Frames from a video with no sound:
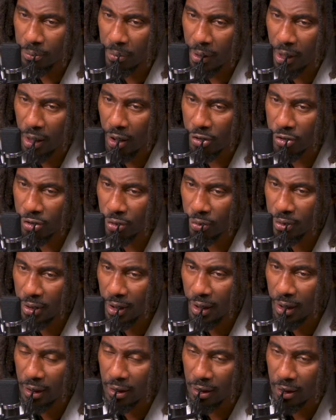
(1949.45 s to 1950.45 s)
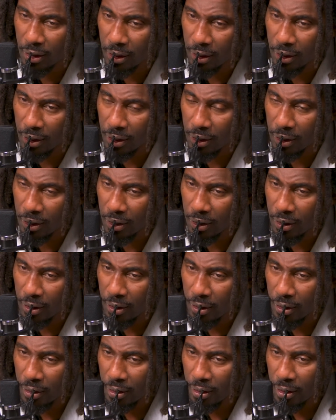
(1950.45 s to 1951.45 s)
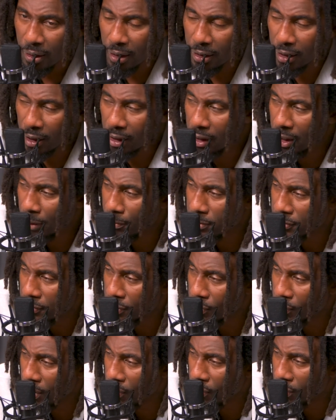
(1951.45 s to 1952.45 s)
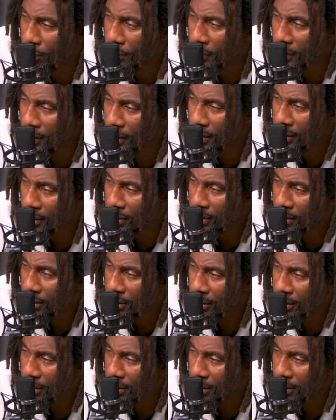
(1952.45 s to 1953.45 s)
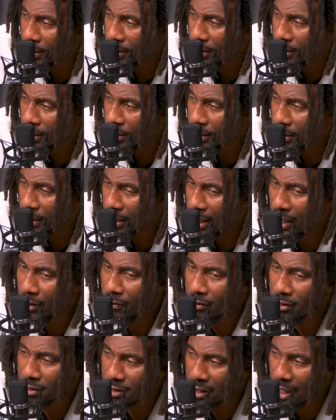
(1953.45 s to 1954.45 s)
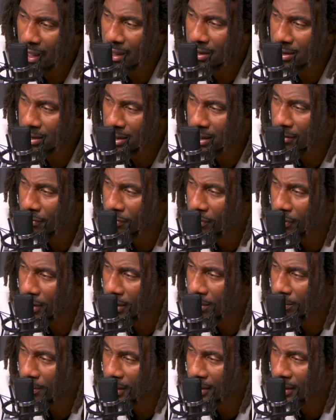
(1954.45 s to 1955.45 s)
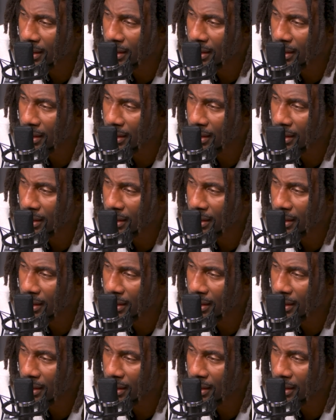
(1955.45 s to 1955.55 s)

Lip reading: But I also think the Clippers, for one, would be kind of a solid team for him. Mm-hmm.